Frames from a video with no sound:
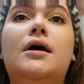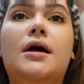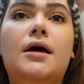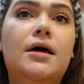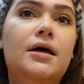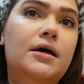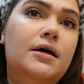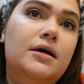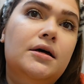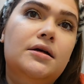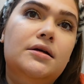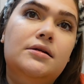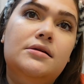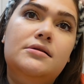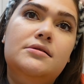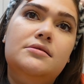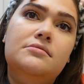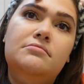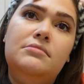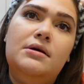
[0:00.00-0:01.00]

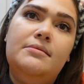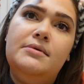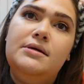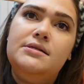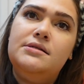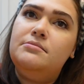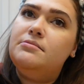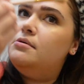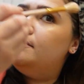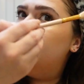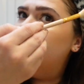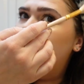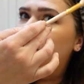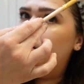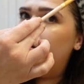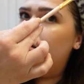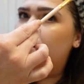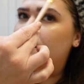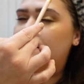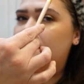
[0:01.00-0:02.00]
And maybe some up
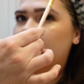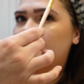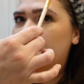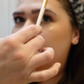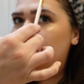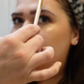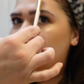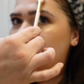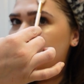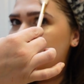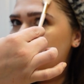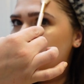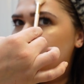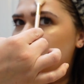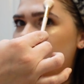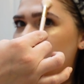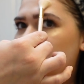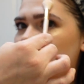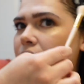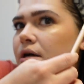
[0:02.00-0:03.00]
here.
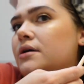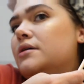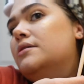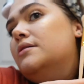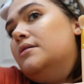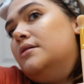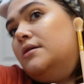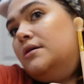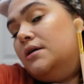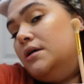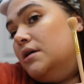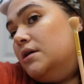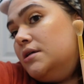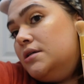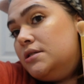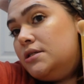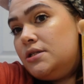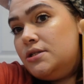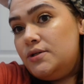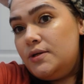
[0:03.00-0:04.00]

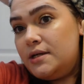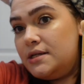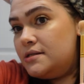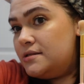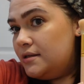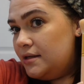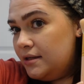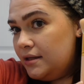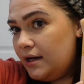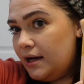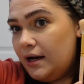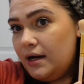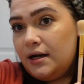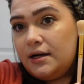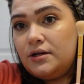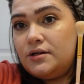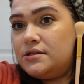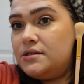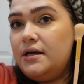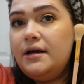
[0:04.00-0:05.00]
So as you can see, the
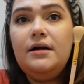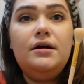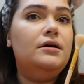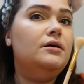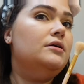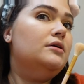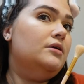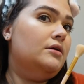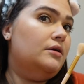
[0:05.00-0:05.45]
highlighter's there.